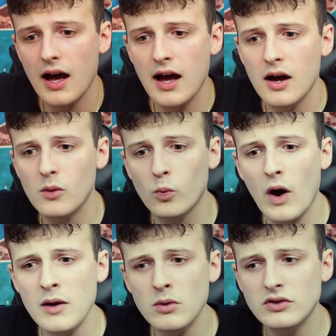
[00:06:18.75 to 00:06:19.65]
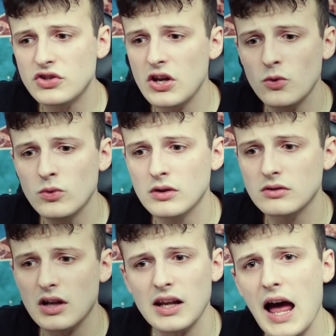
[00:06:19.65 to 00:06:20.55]
Uh, why would you
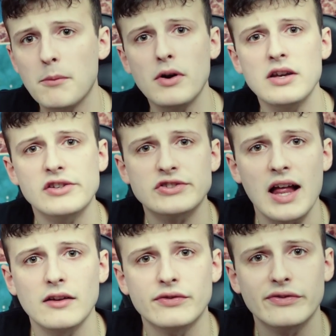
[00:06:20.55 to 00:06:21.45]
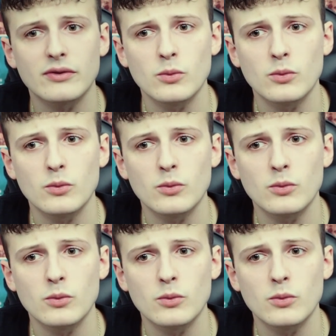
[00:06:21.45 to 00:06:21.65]
collaborate yourself